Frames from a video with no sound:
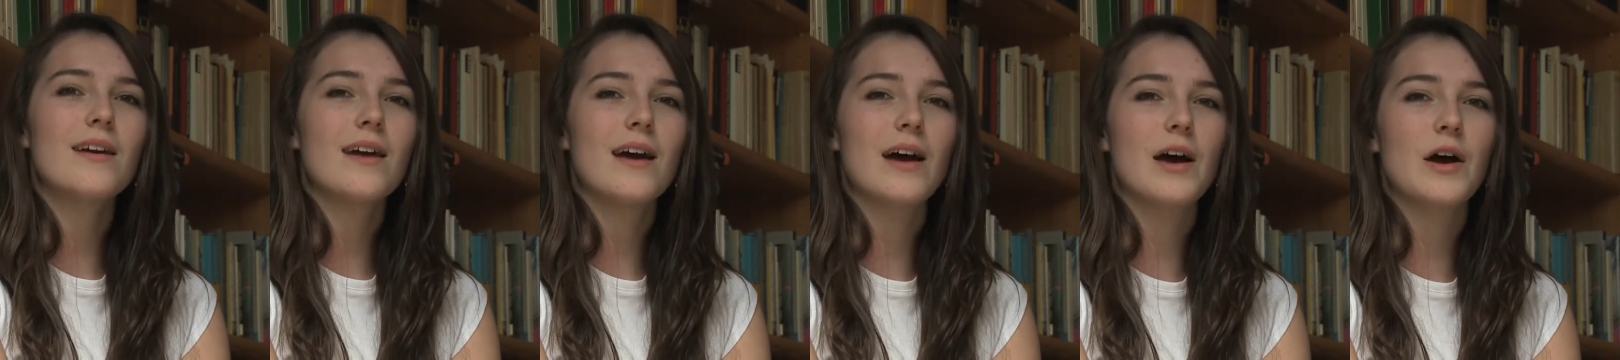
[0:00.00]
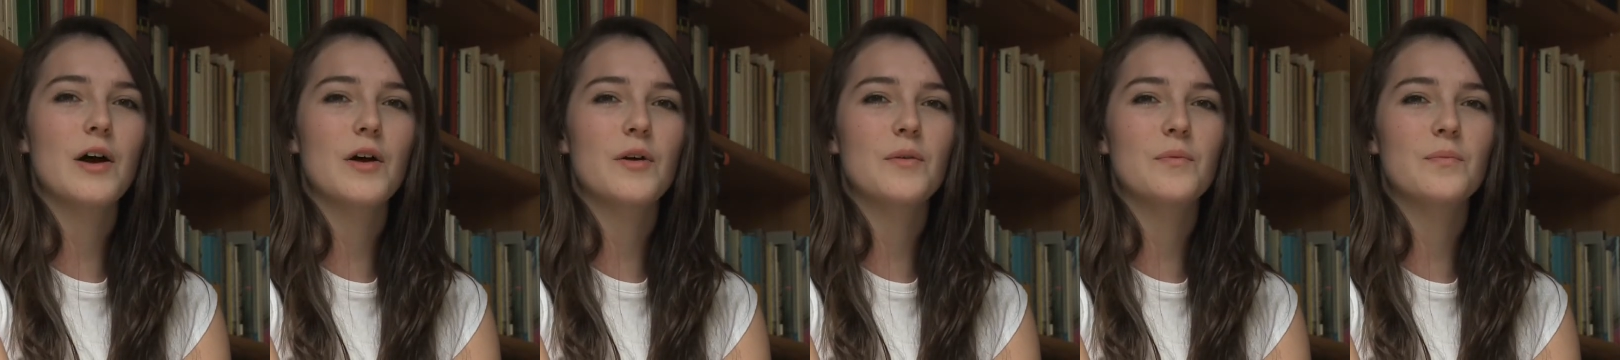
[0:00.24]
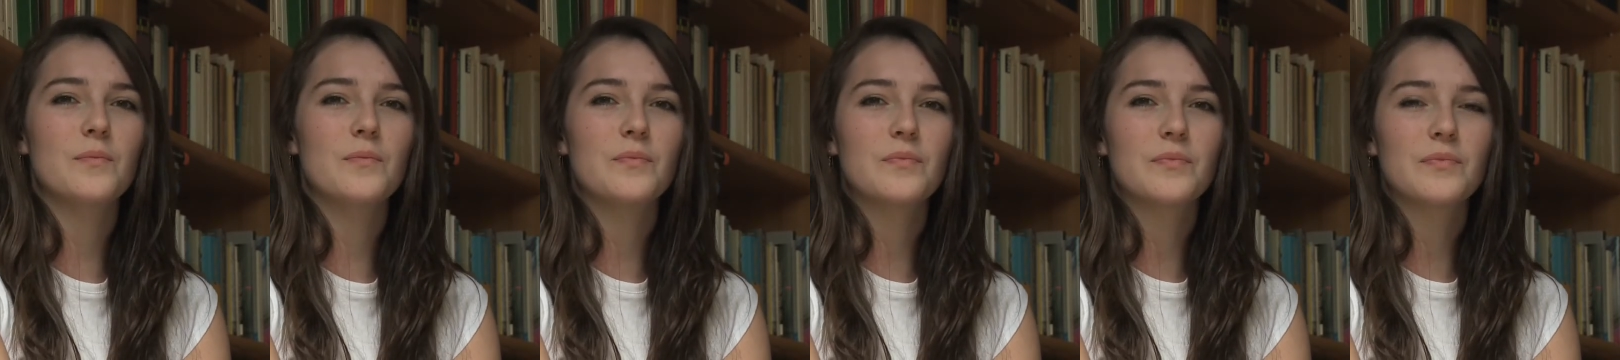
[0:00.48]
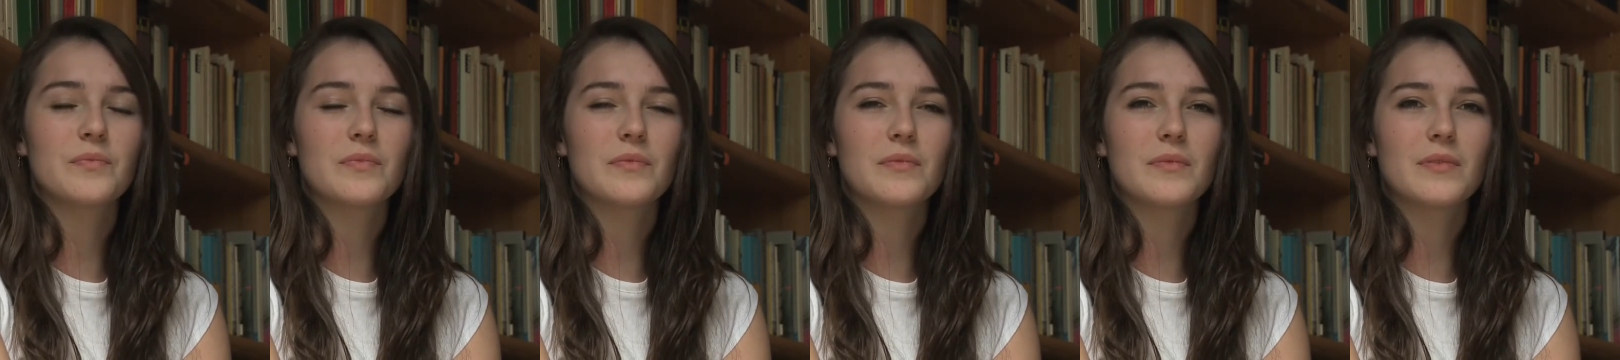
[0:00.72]

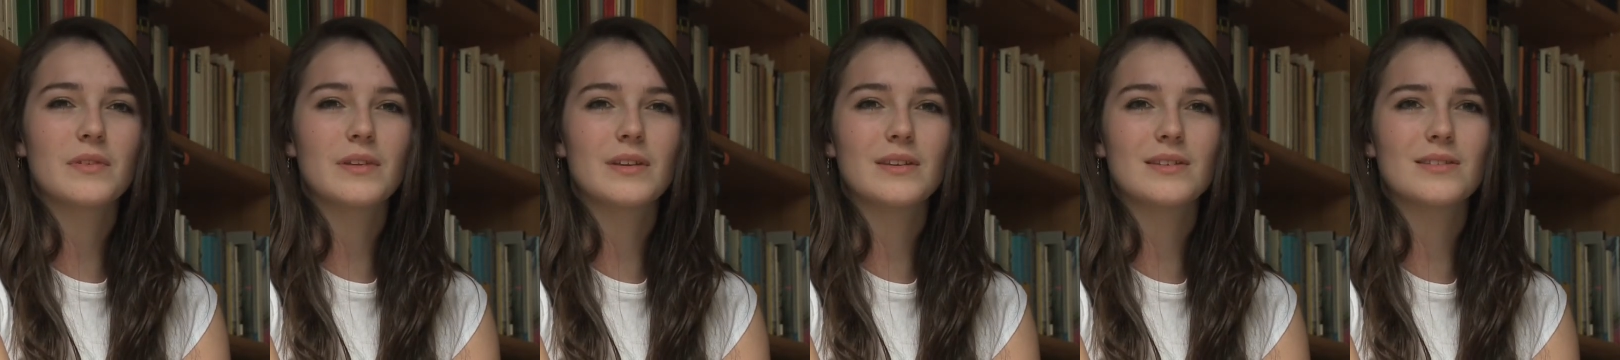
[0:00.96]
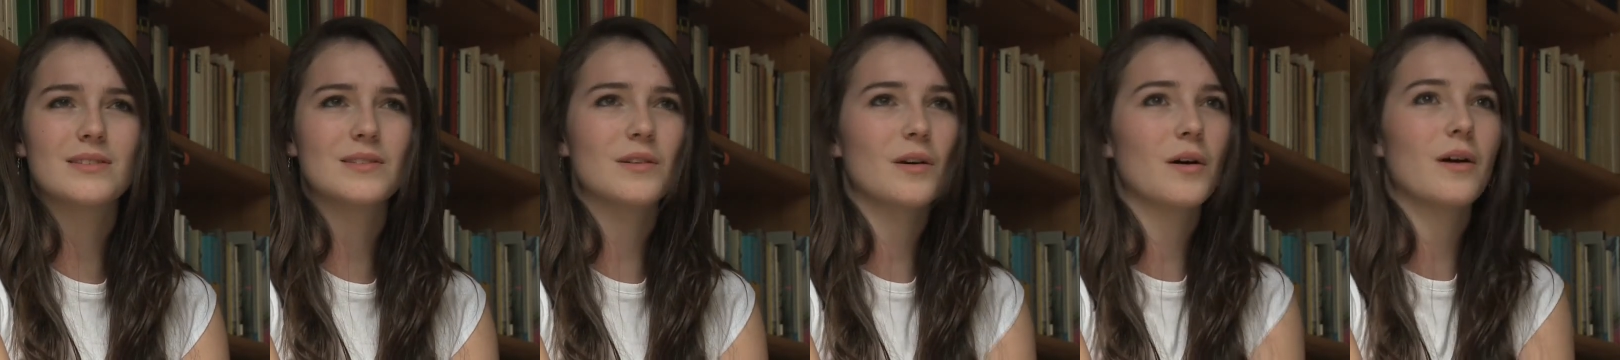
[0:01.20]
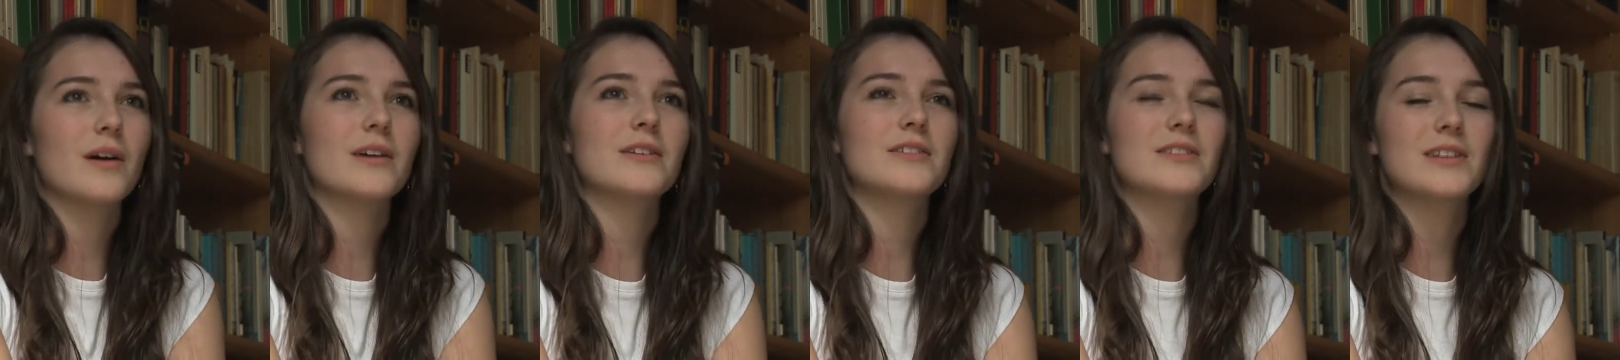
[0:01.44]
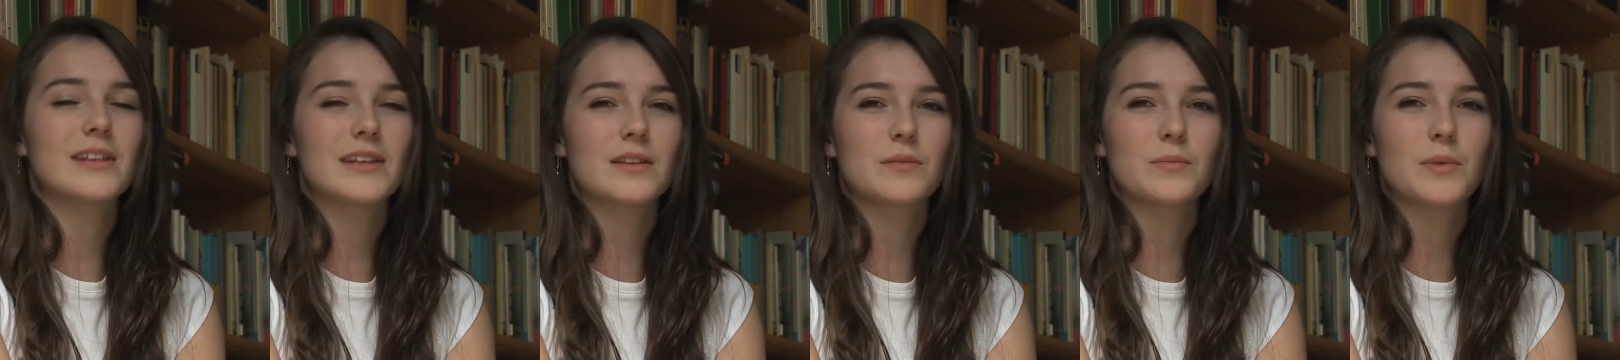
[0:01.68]
there's not
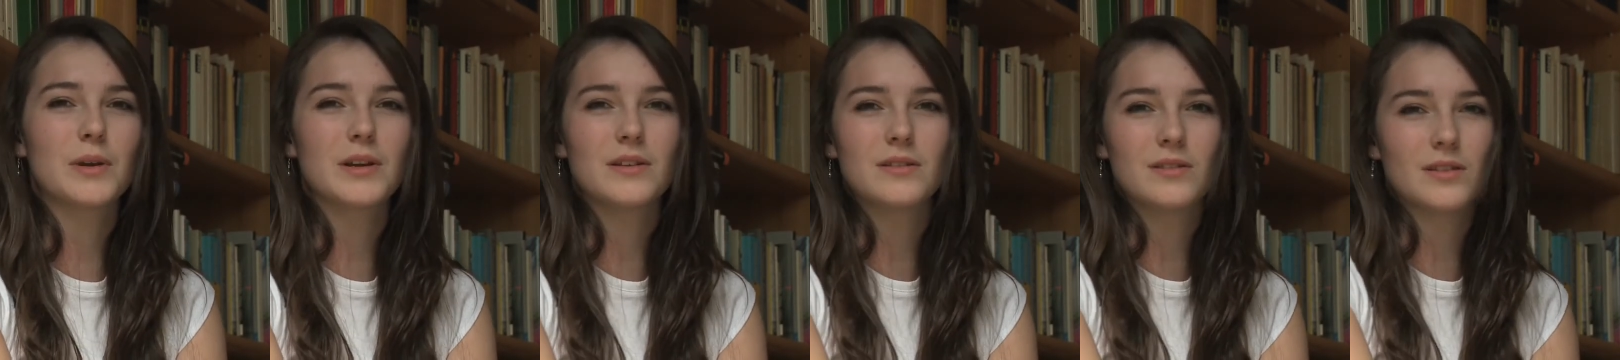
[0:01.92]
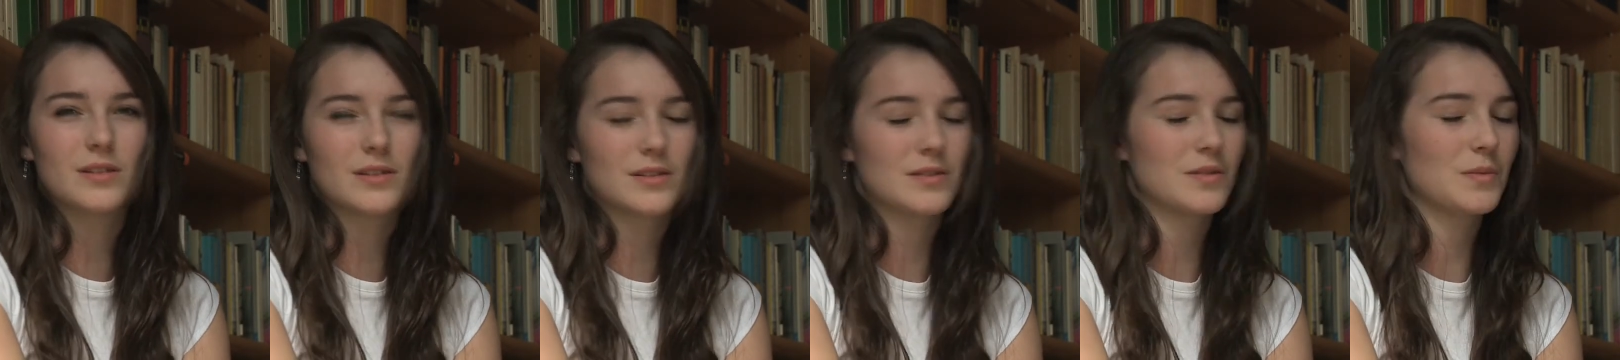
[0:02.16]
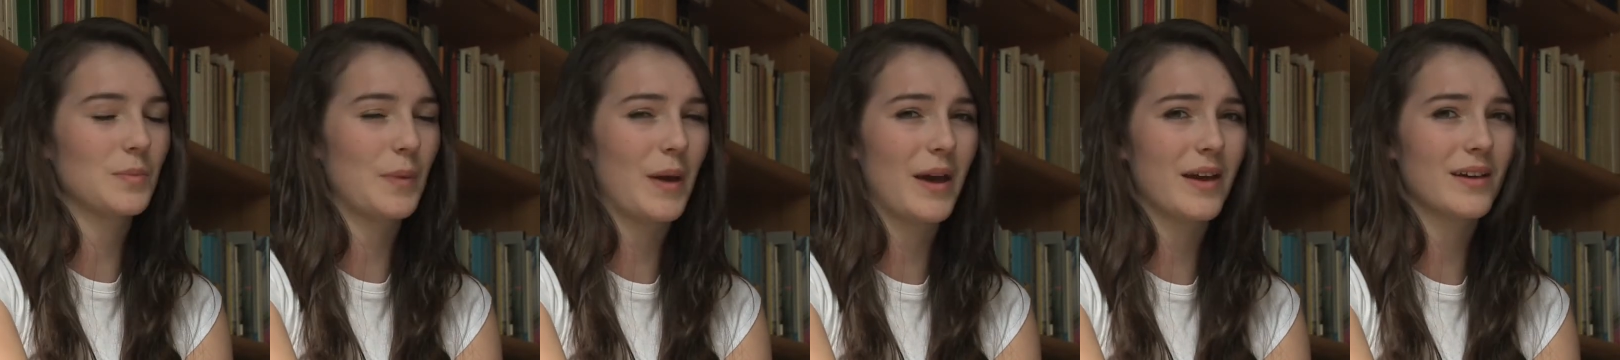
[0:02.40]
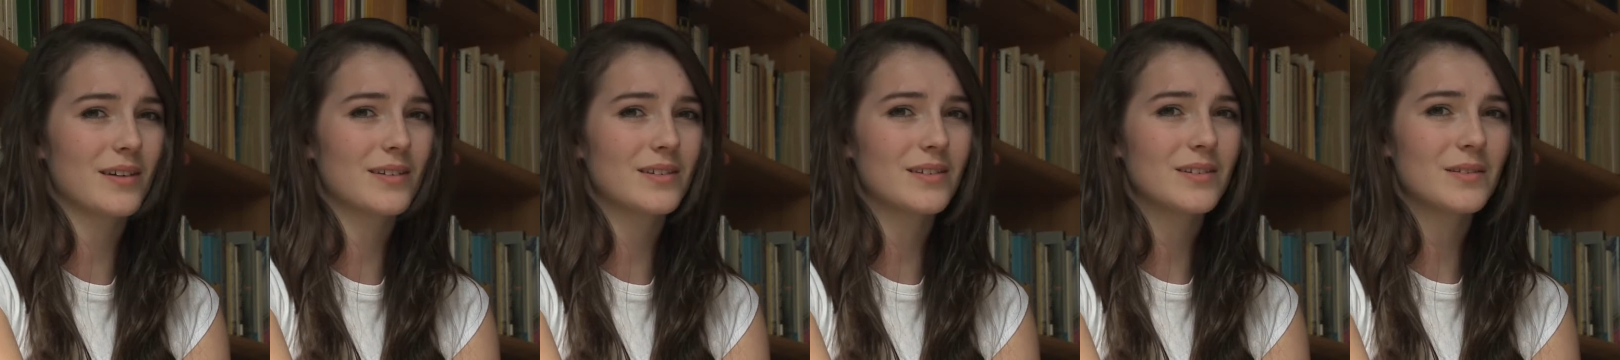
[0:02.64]
actually as many as you'd
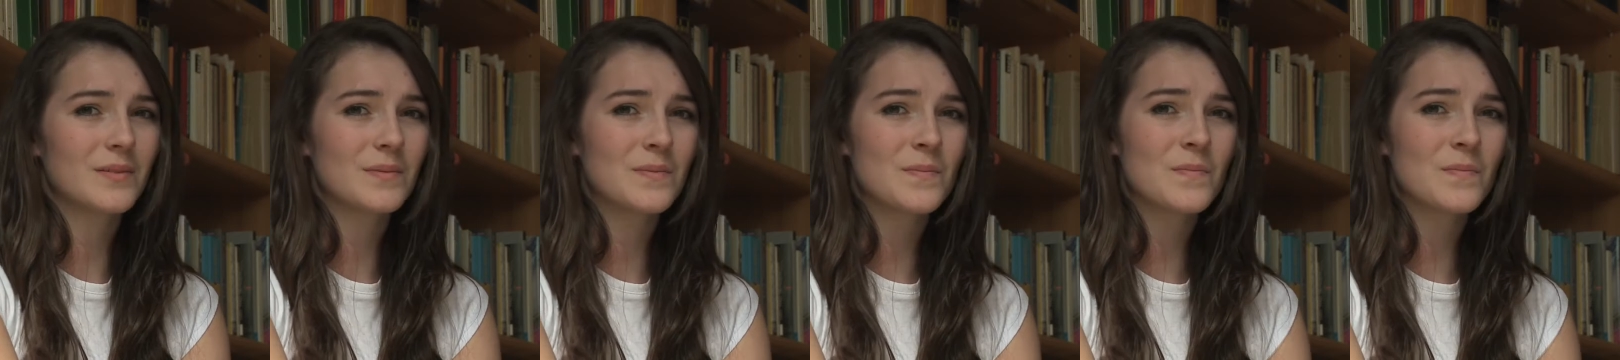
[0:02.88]
expect.